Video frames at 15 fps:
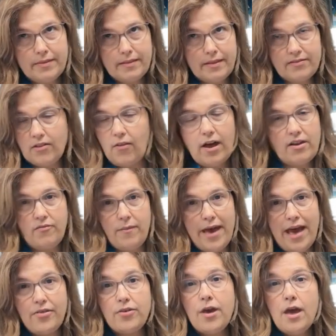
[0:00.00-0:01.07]
It's a lot of
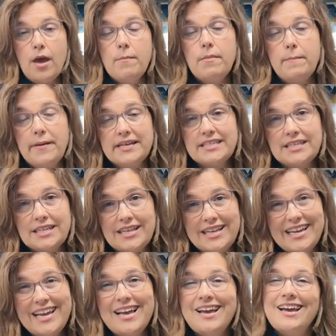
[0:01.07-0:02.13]
math, but
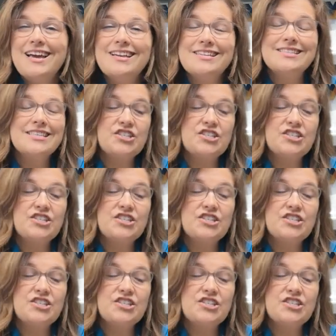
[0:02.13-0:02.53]
basically it is the